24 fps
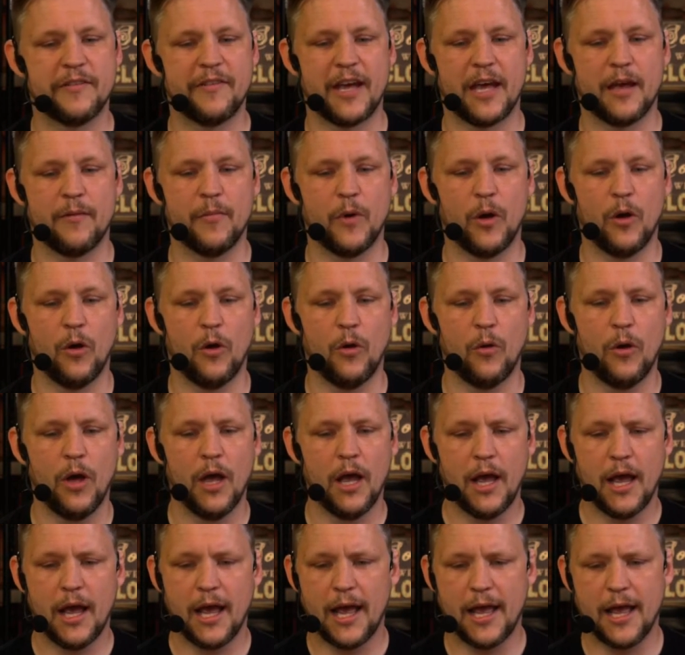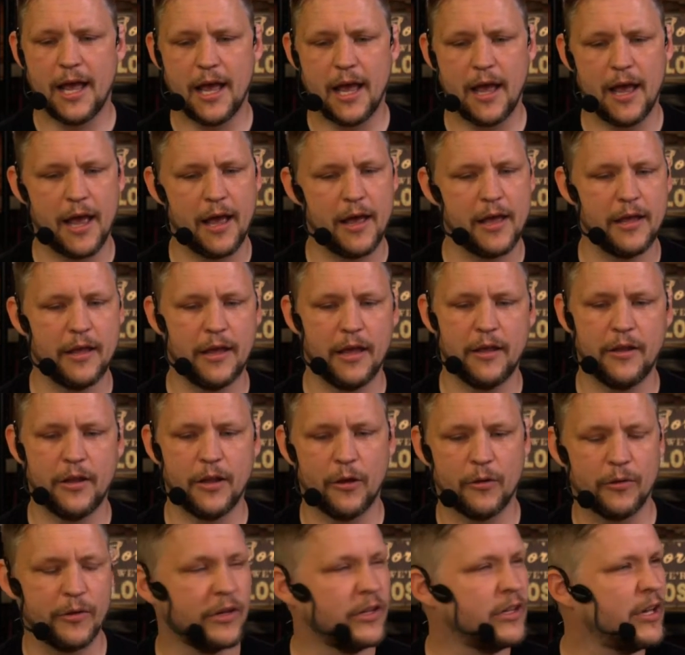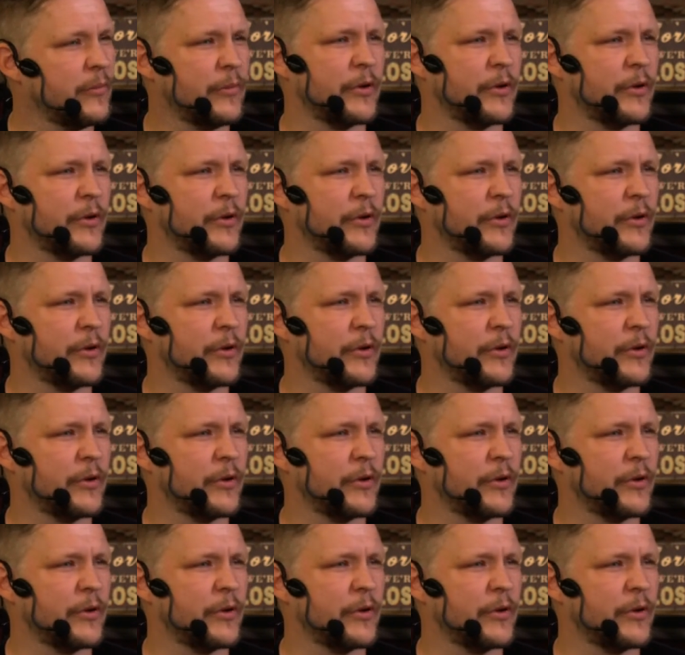ammo, the typical